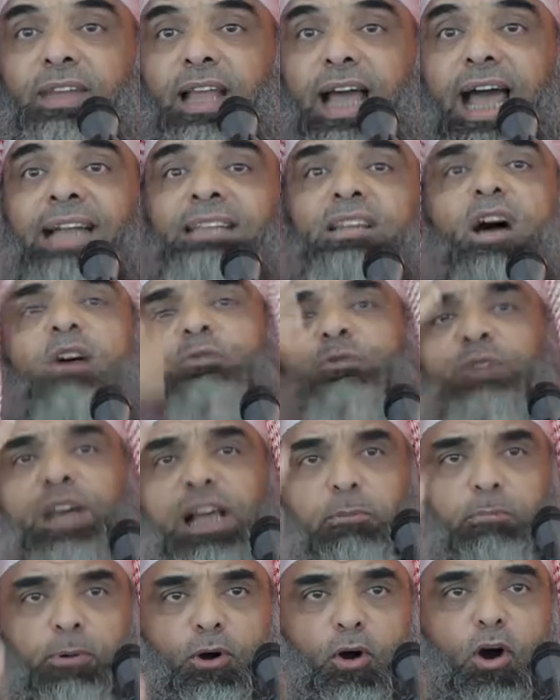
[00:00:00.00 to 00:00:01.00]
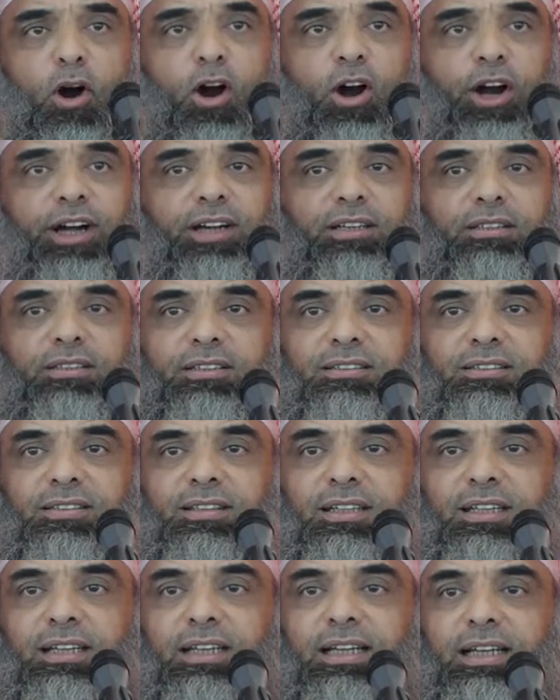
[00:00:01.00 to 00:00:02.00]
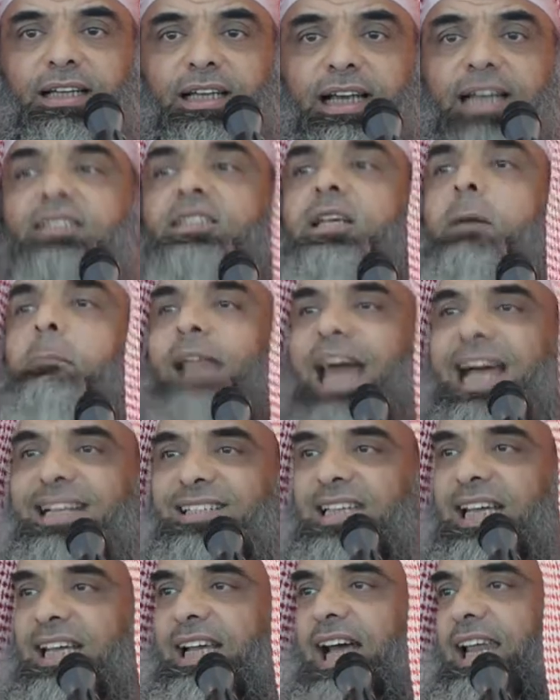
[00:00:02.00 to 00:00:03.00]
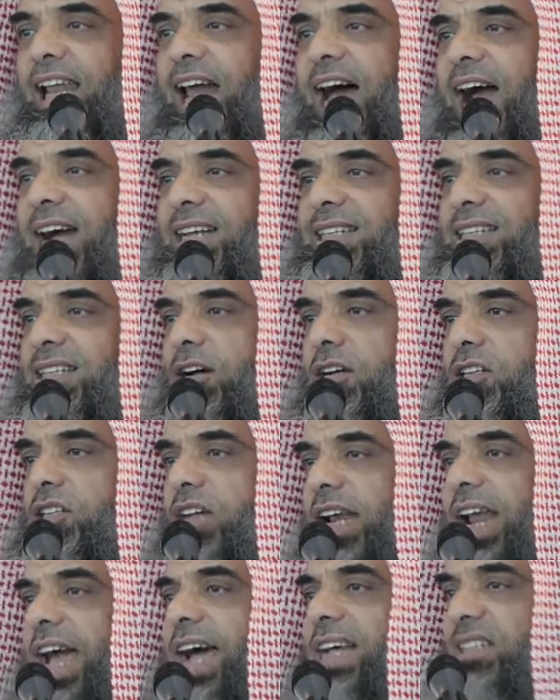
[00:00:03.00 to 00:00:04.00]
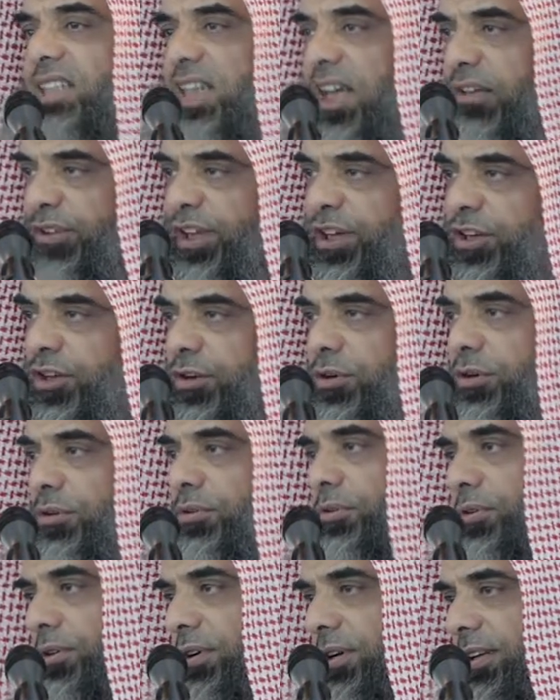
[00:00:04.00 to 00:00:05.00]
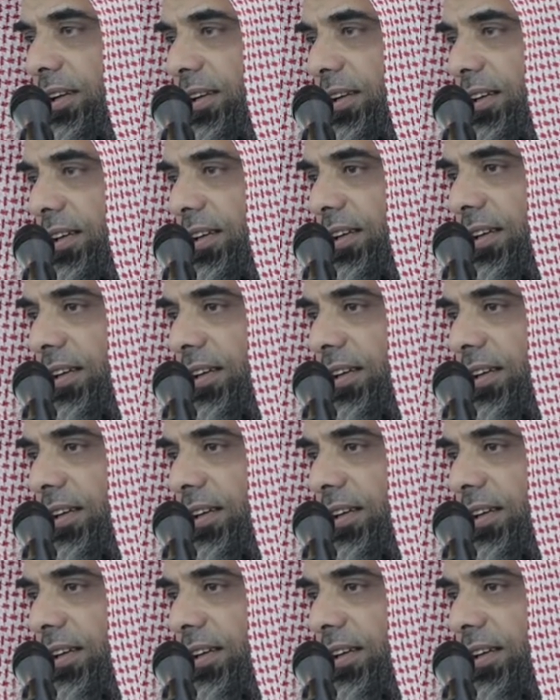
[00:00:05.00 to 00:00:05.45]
And don't feel bored. It's a blessing Allah Azza wa Jal has given you.